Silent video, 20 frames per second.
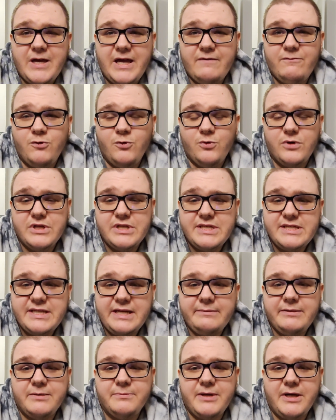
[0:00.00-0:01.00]
everyone
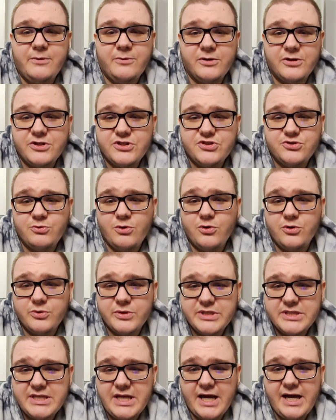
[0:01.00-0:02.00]
seemed to be able to just throw to
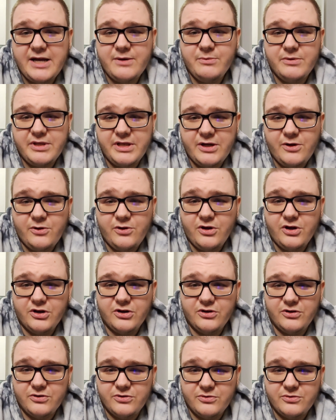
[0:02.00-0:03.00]
the side when they no
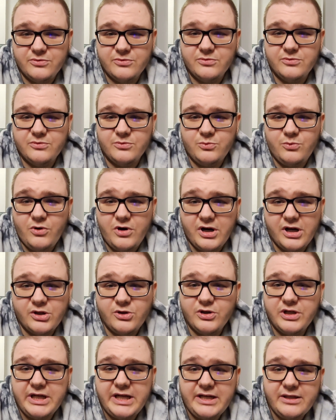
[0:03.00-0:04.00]
longer wanted
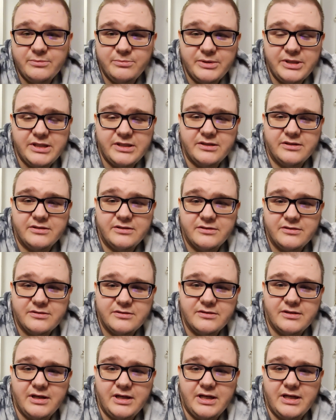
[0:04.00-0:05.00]
or needed me
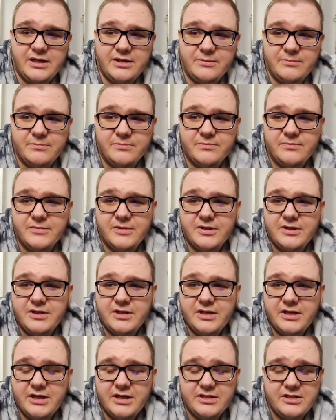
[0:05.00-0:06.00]

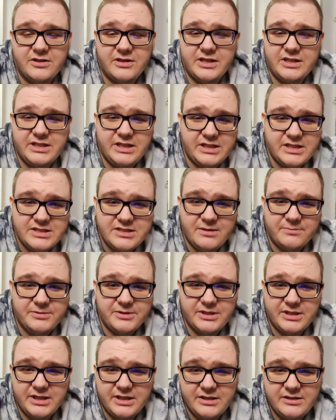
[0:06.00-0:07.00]
until they needed
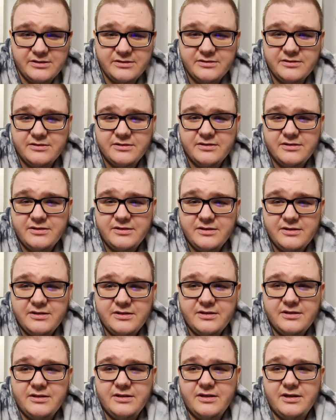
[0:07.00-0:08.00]
something again.
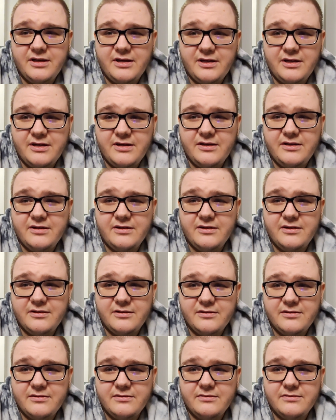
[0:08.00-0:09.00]
I
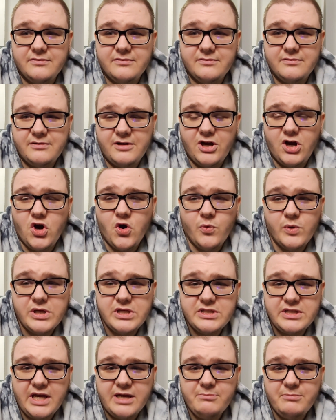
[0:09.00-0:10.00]

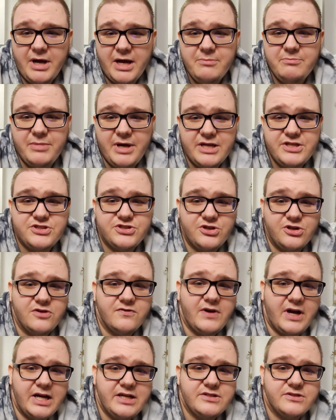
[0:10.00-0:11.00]
always say my best year
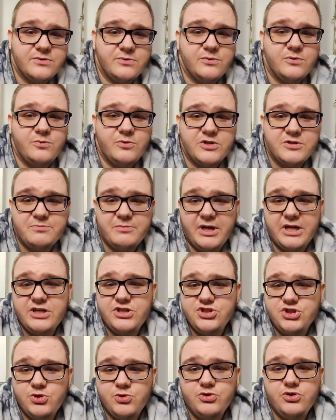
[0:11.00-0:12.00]
of high school was my
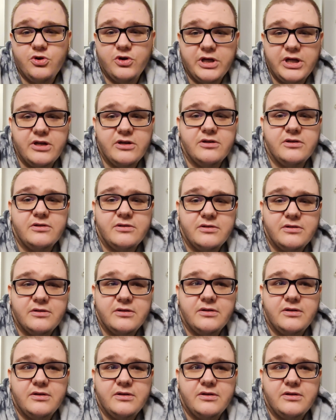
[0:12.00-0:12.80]
junior year,